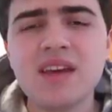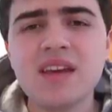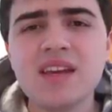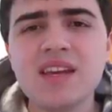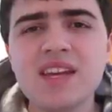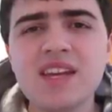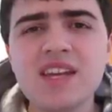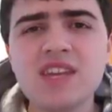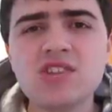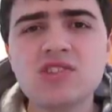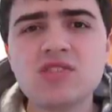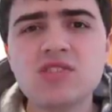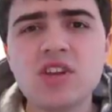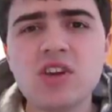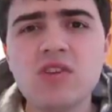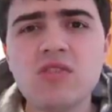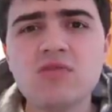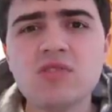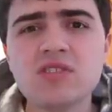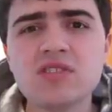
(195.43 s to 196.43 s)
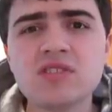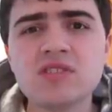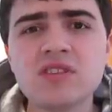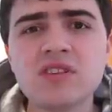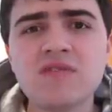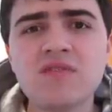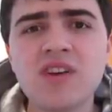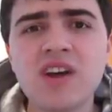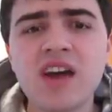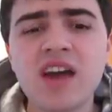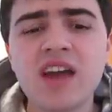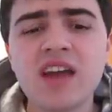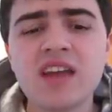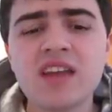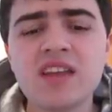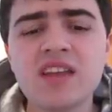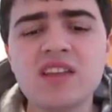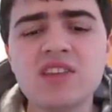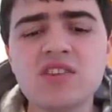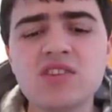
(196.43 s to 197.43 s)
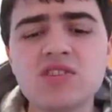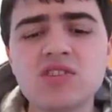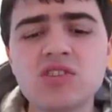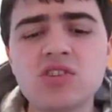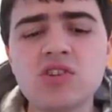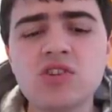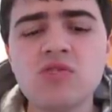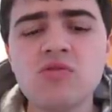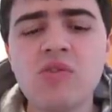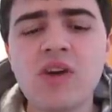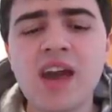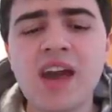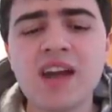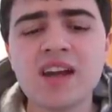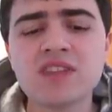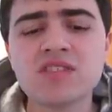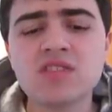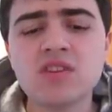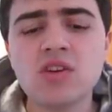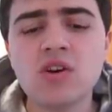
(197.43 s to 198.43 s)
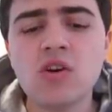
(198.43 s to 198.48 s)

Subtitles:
Each zone is divided into 2 acts.